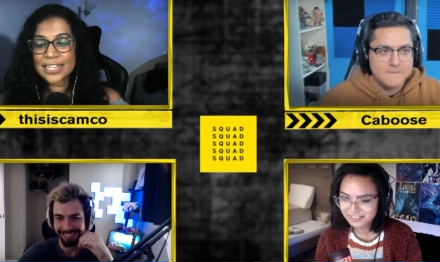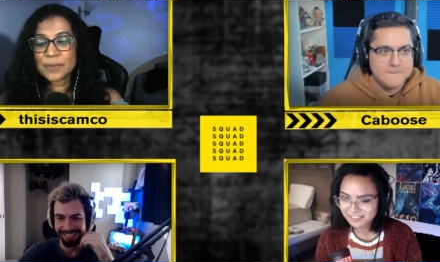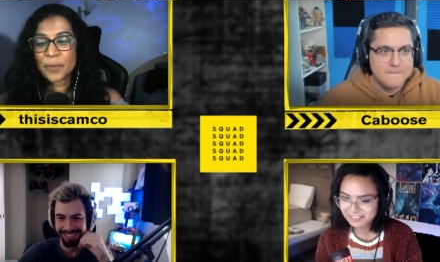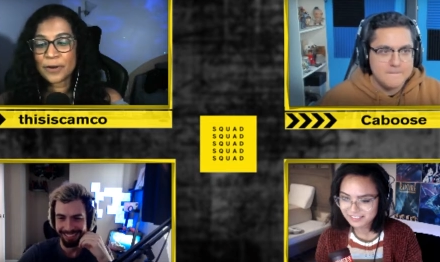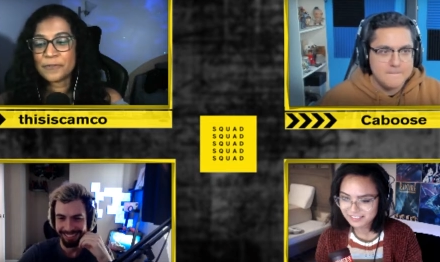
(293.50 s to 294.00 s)

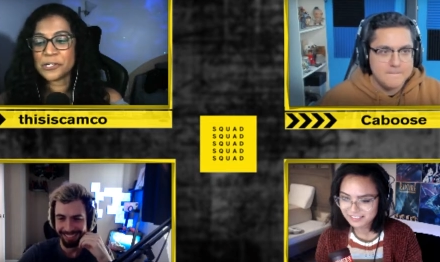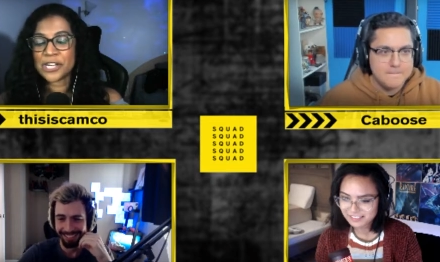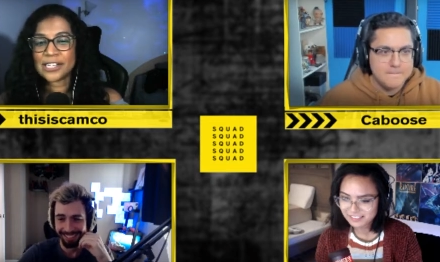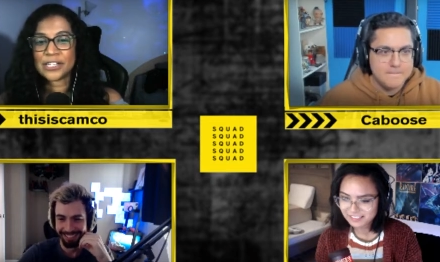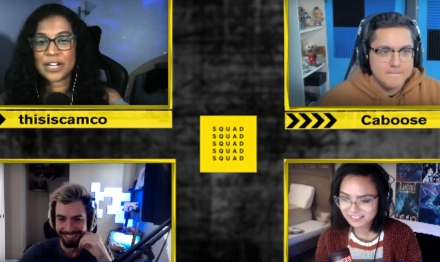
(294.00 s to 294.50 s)
Speaker 1: it's important for
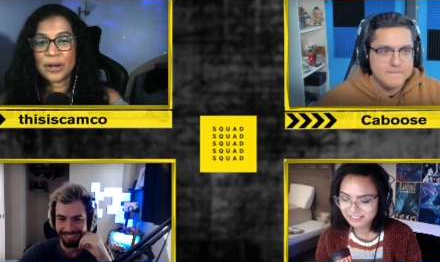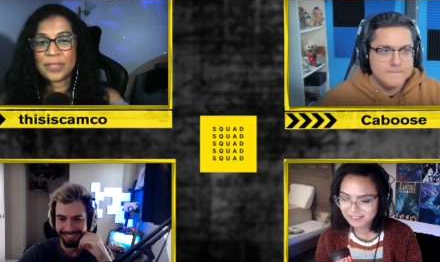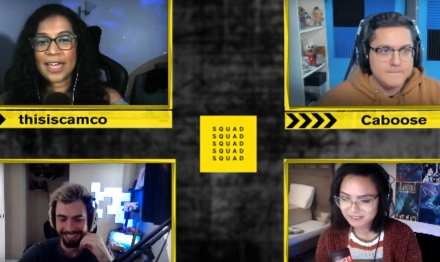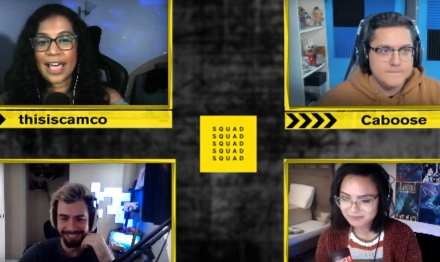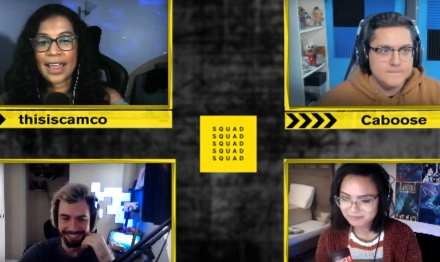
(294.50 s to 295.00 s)
chat to
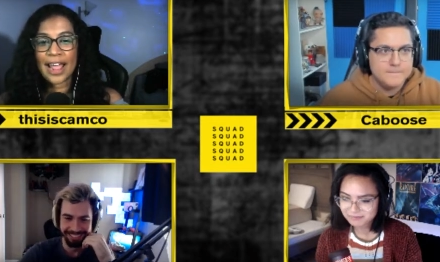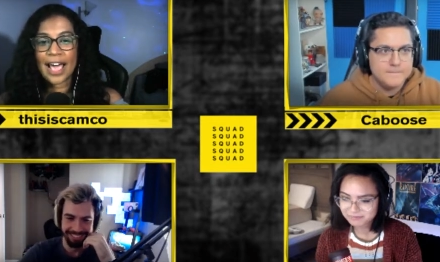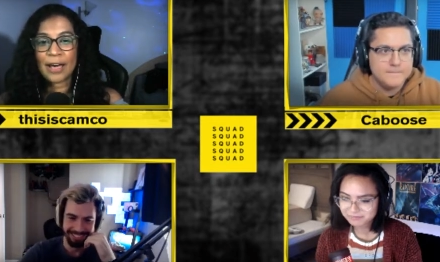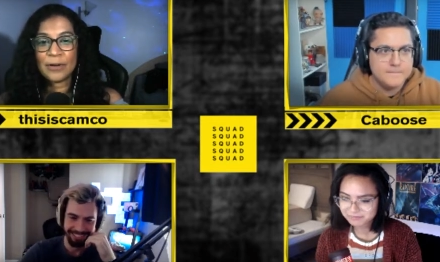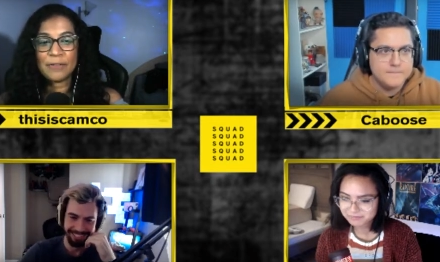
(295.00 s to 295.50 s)
know that
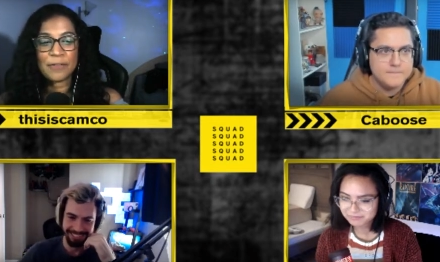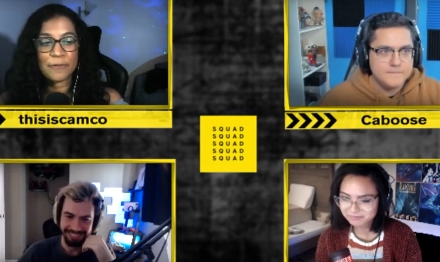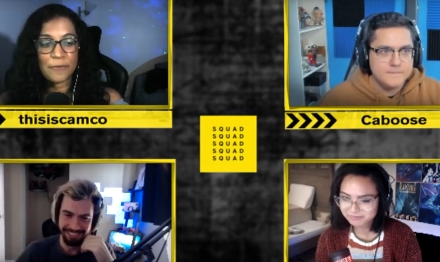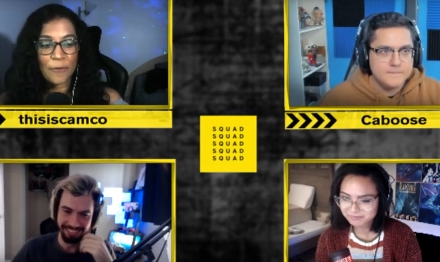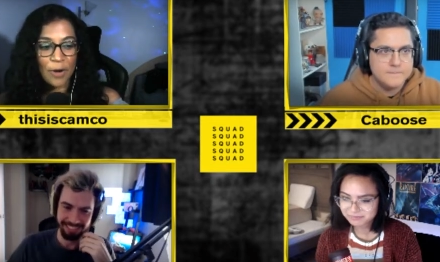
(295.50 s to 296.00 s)
out of the
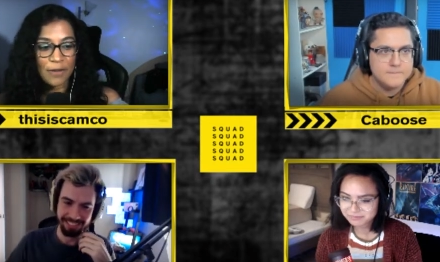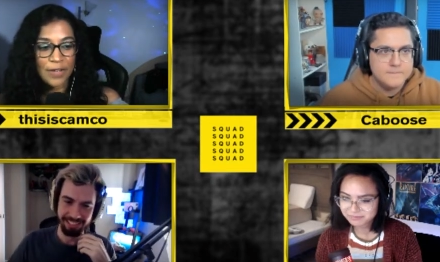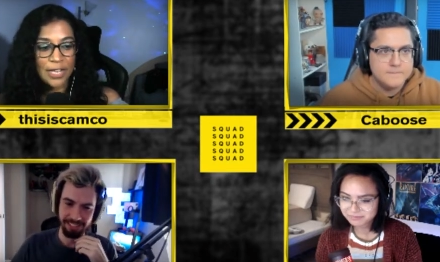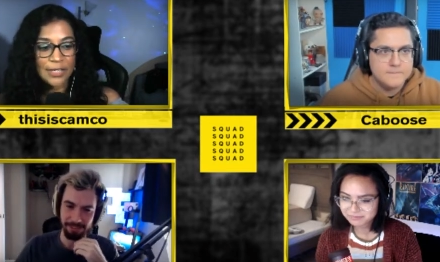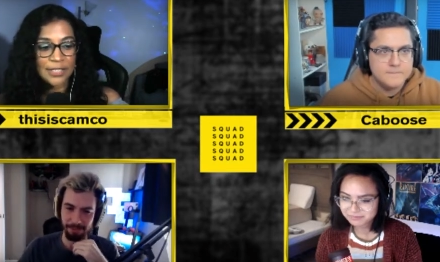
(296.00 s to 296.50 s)
four
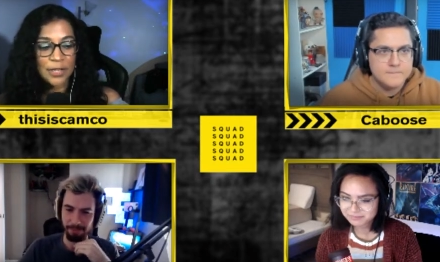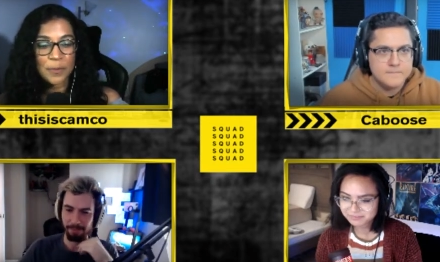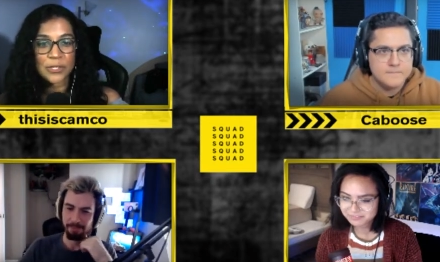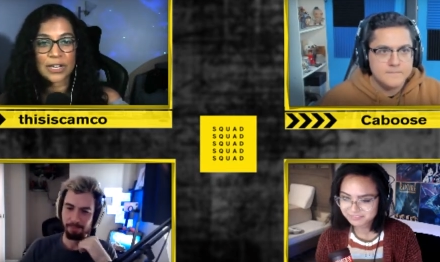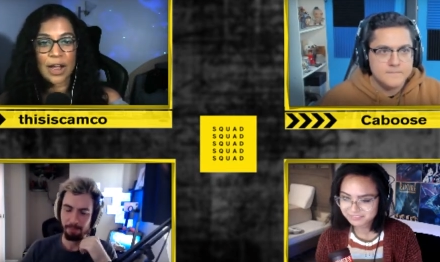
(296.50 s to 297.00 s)
of us,
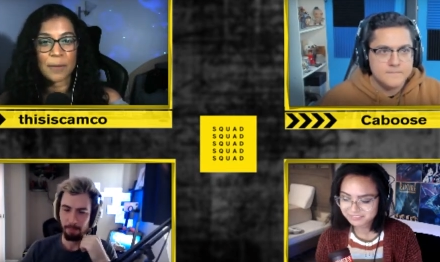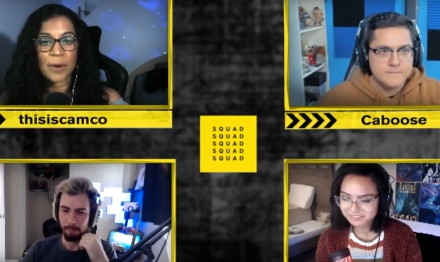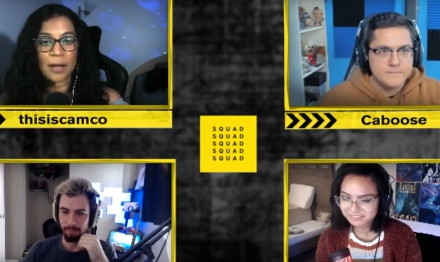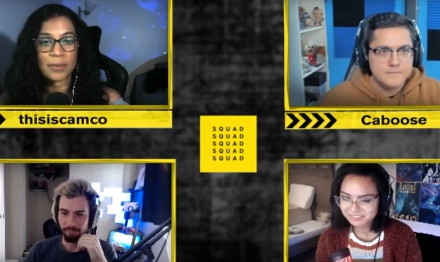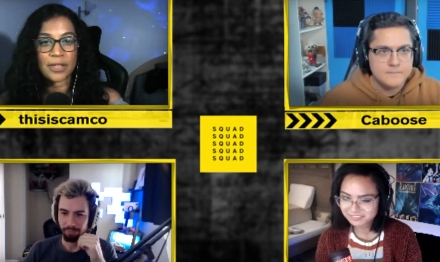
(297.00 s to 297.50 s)
Caboose and I are
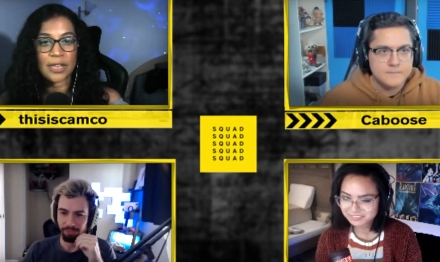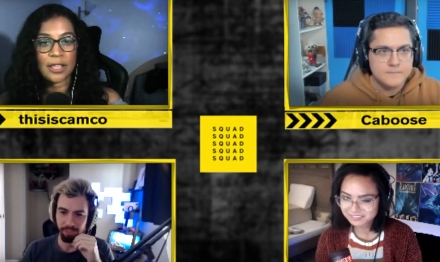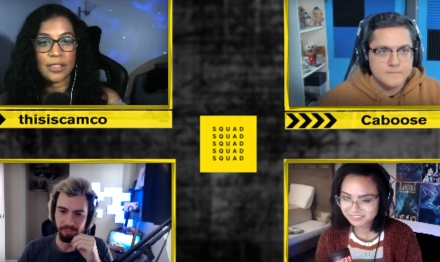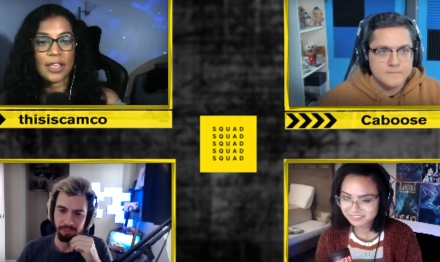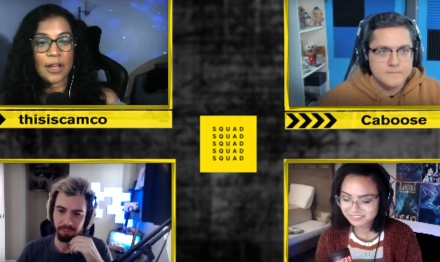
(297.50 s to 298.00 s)

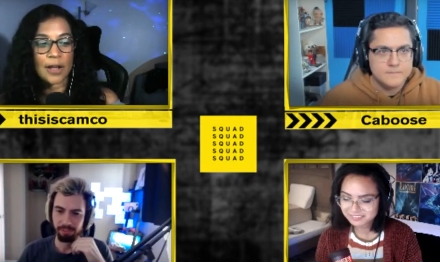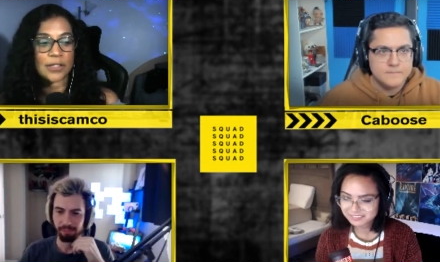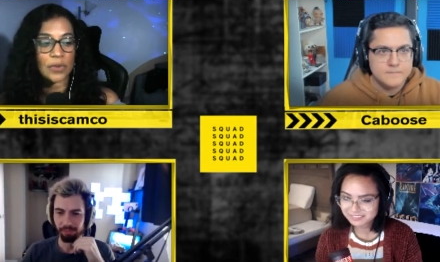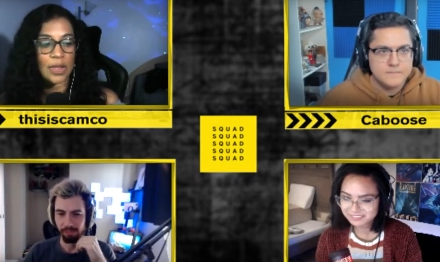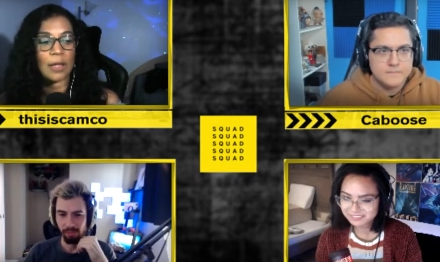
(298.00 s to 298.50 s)
probably the
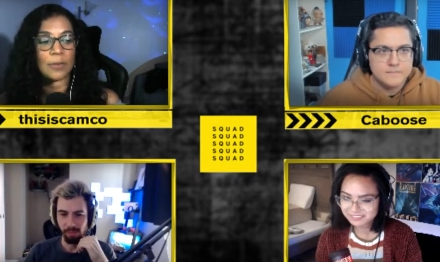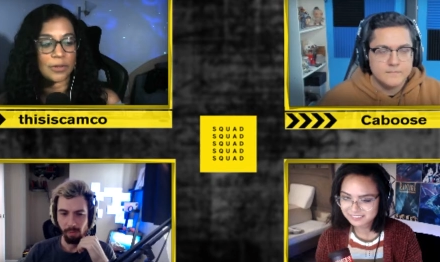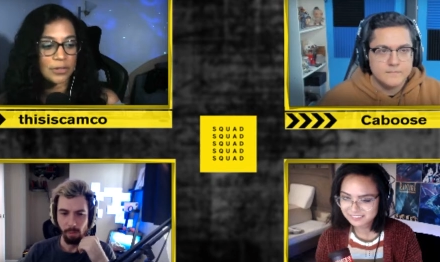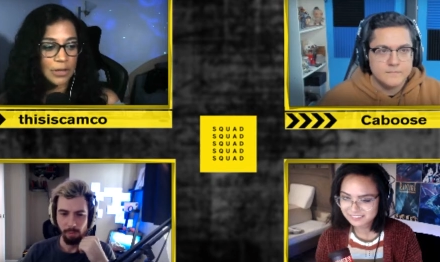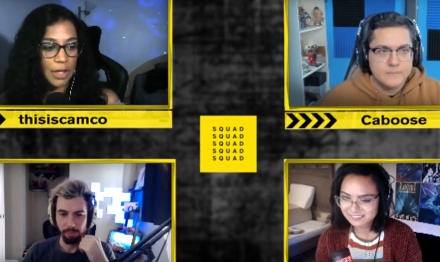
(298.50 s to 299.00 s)
console
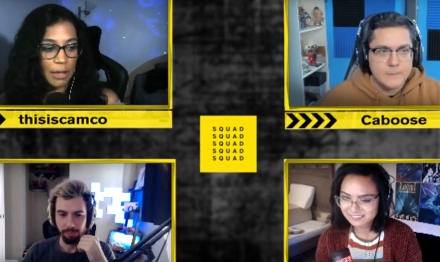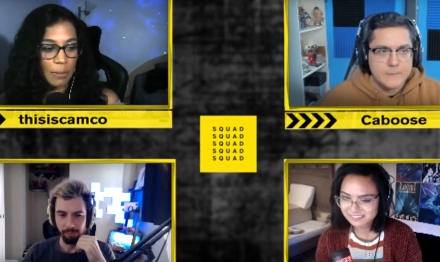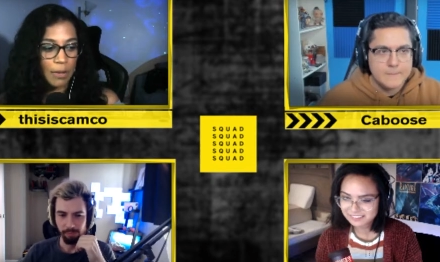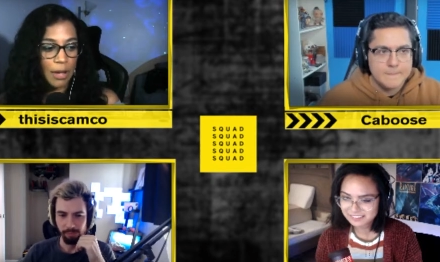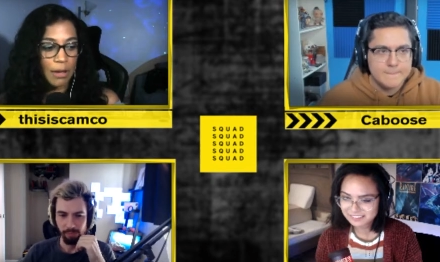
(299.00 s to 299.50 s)
gamers
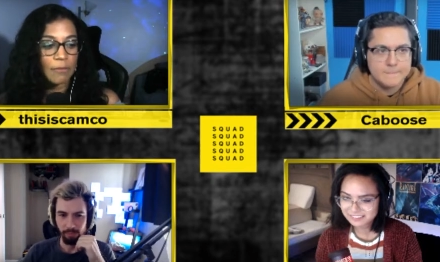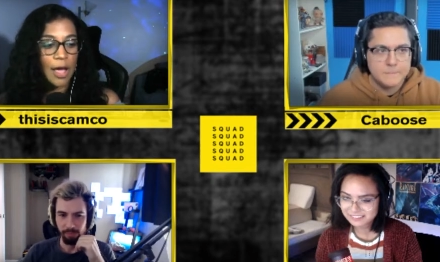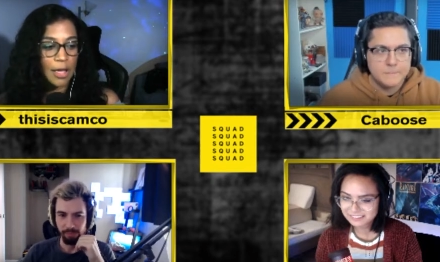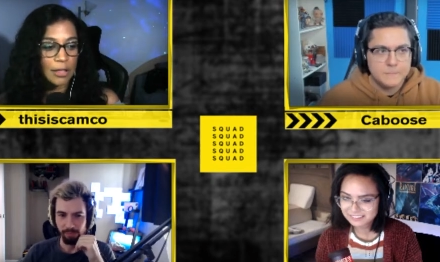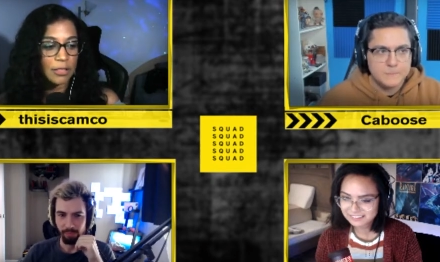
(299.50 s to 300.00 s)
um, of
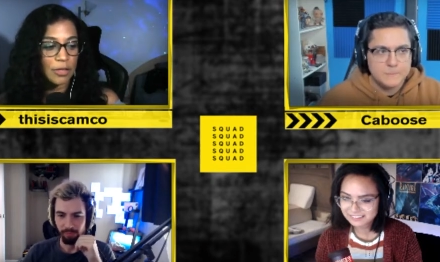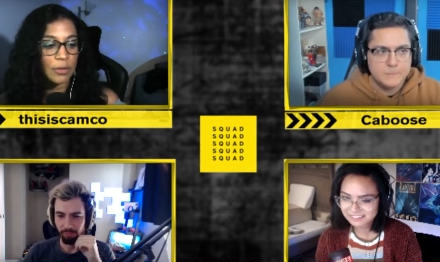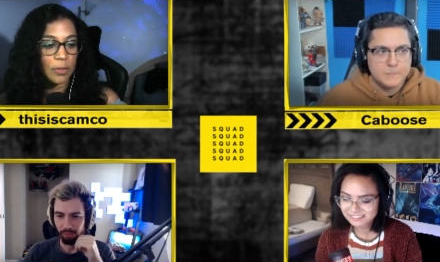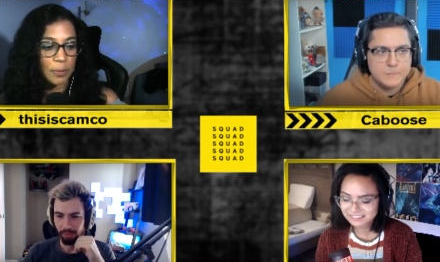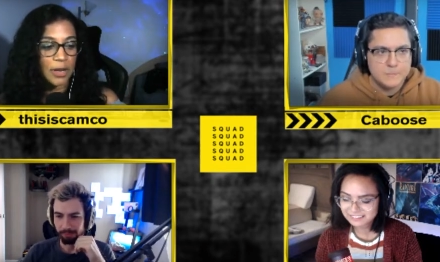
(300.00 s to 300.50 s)
uh, the
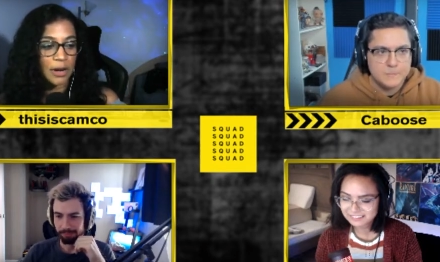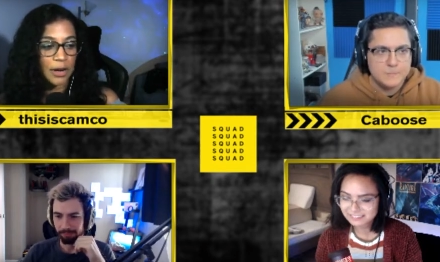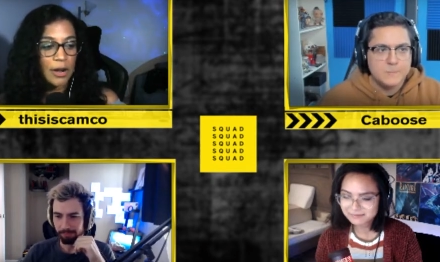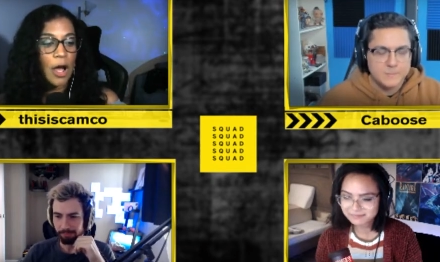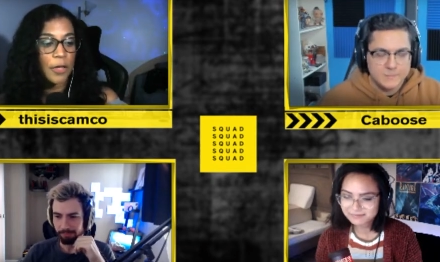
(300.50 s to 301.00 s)
group here.